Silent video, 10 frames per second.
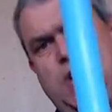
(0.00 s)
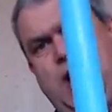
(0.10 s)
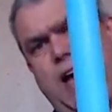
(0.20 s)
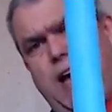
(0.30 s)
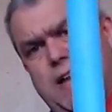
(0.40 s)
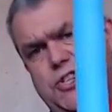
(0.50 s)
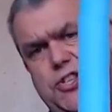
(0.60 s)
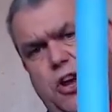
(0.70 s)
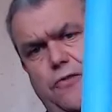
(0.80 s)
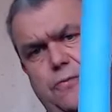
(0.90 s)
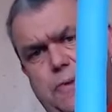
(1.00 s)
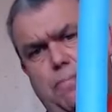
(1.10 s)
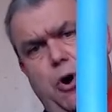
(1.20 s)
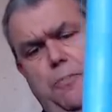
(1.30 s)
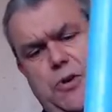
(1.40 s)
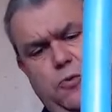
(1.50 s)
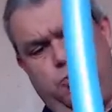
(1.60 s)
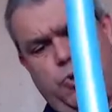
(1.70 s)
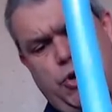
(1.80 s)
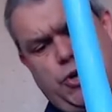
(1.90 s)
and start from the bottom of the
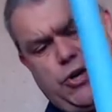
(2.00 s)
wheel